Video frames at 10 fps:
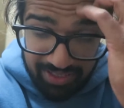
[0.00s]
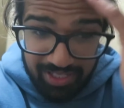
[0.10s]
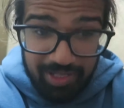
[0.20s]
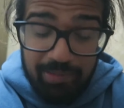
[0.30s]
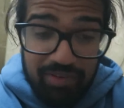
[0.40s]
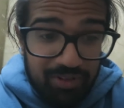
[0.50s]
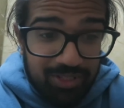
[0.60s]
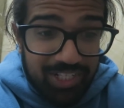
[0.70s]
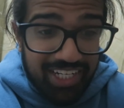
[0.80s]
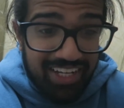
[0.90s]
So then like my
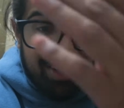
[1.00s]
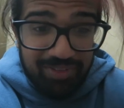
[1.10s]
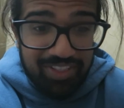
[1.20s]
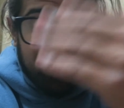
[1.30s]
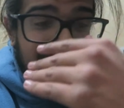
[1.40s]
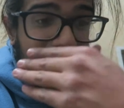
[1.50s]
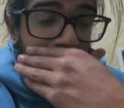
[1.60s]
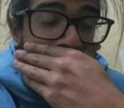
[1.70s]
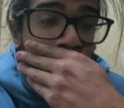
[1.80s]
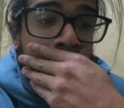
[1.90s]
phone shut down and I returned it
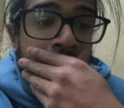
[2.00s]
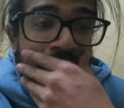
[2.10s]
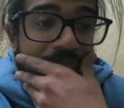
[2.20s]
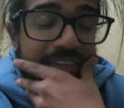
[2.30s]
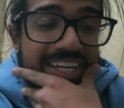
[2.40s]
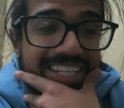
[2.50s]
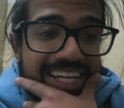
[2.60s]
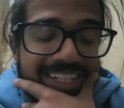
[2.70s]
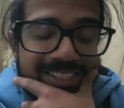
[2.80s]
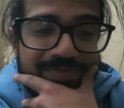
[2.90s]
on, and
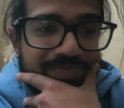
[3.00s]
like